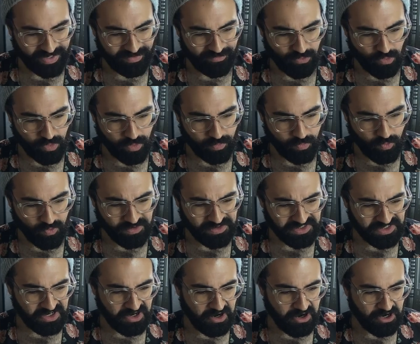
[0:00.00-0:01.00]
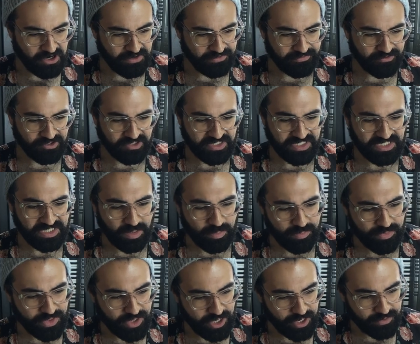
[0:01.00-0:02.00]
have a rewards card for
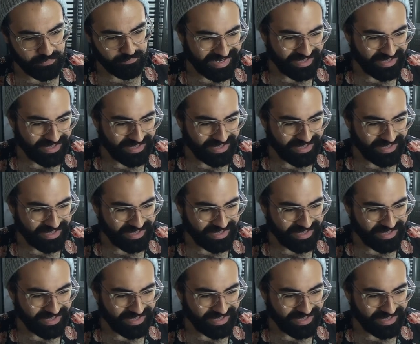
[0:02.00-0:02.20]
something.